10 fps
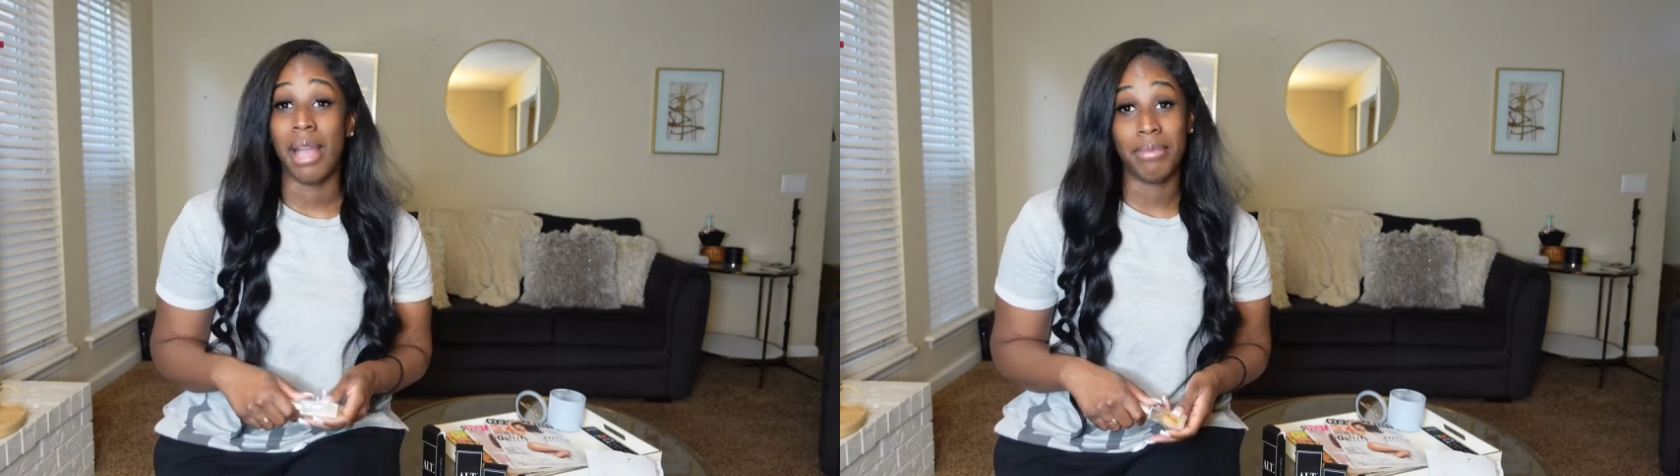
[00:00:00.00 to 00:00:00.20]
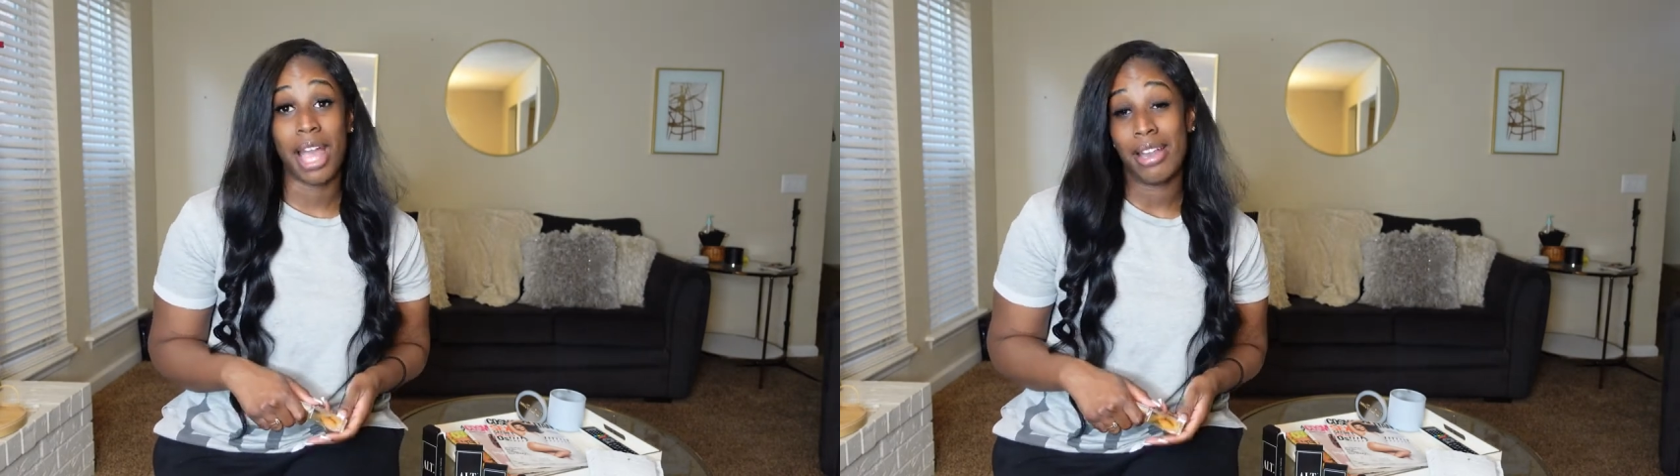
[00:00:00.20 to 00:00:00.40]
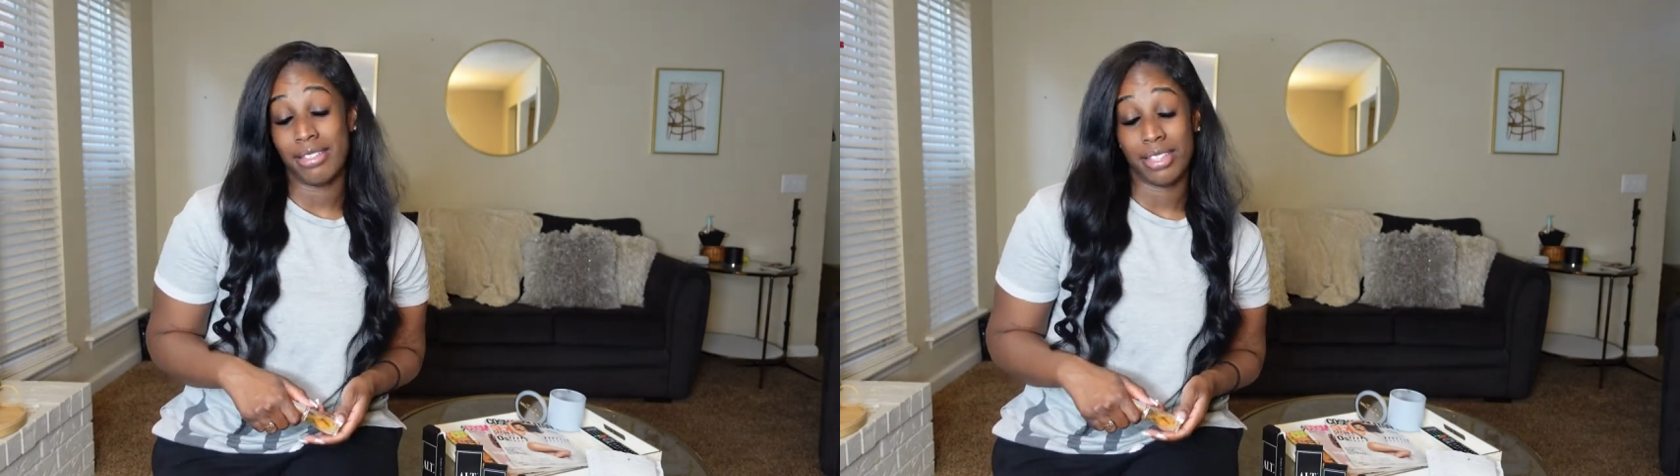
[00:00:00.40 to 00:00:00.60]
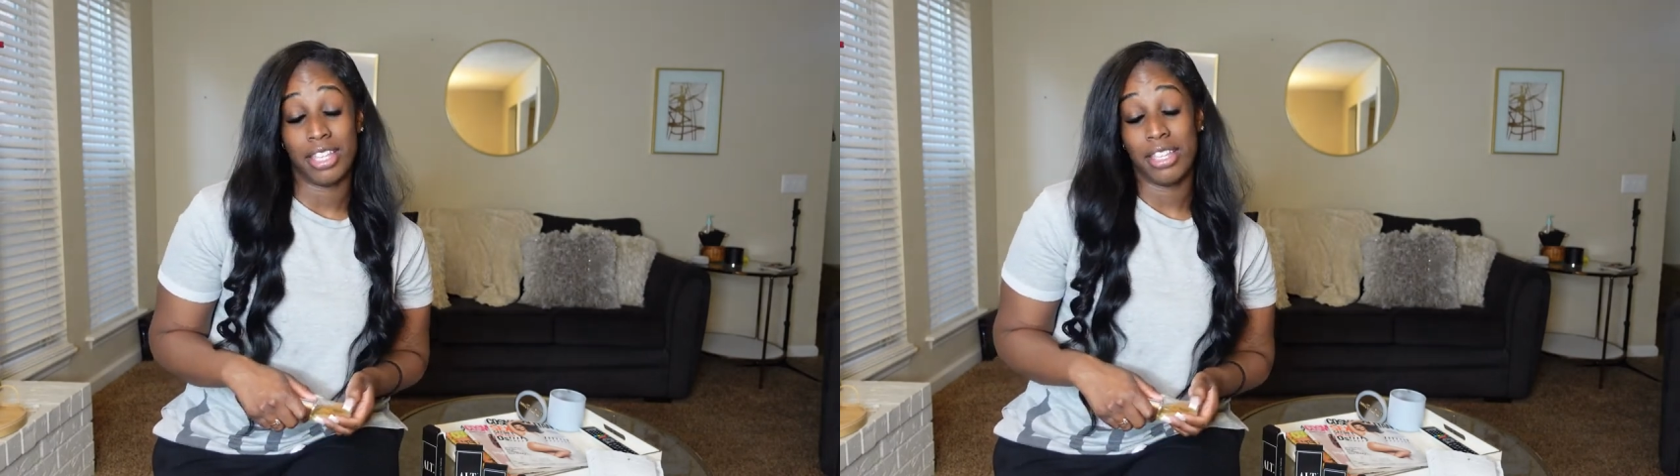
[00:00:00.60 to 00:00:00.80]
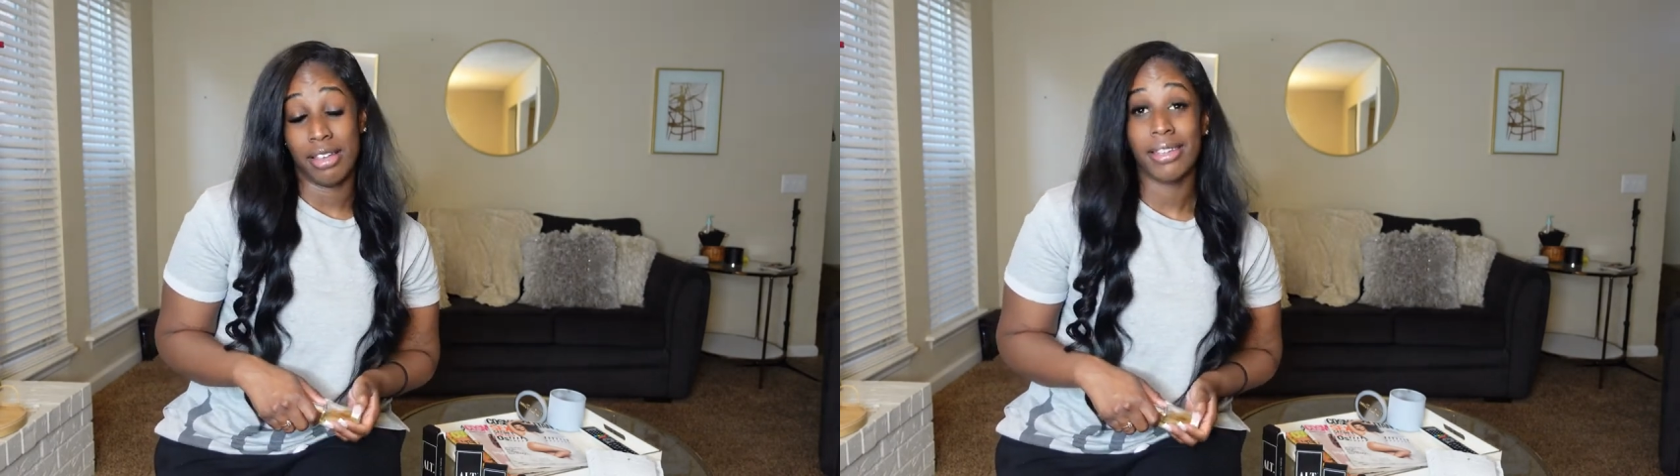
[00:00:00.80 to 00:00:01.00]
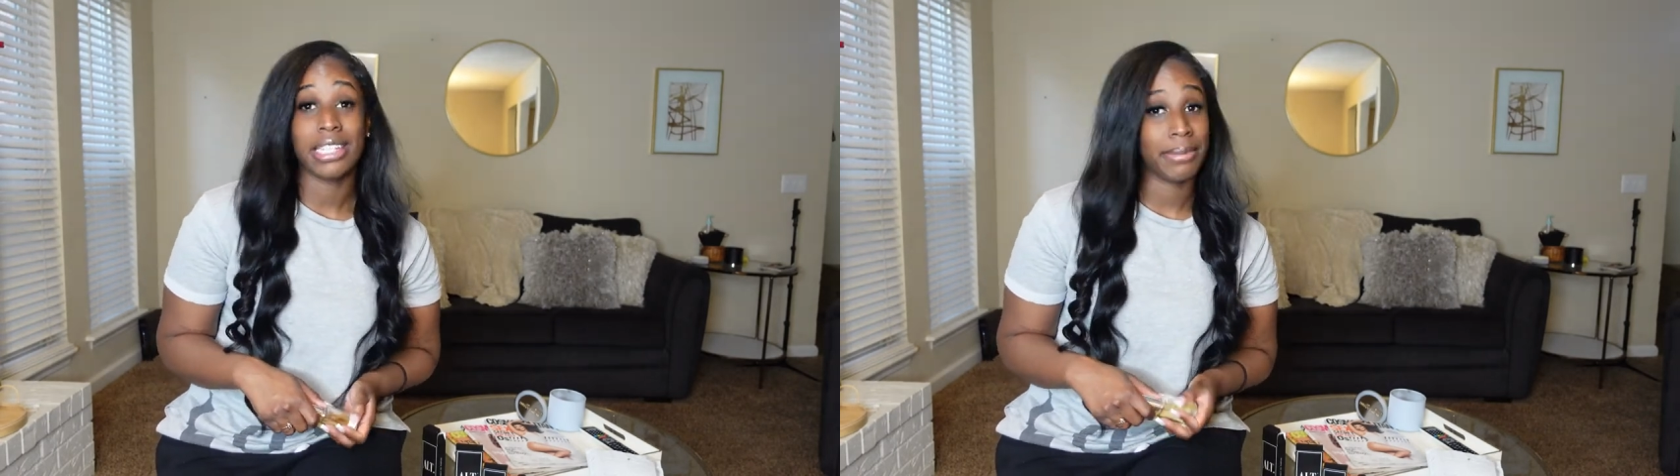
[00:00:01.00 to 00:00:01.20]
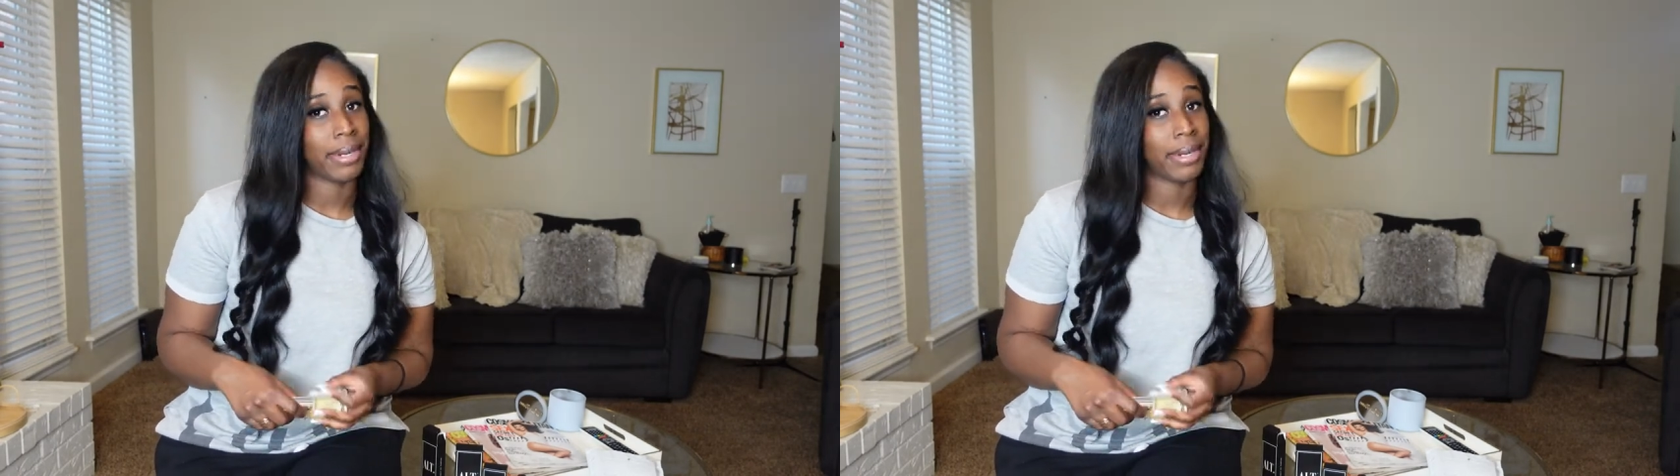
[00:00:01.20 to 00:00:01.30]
I'm not the youngest,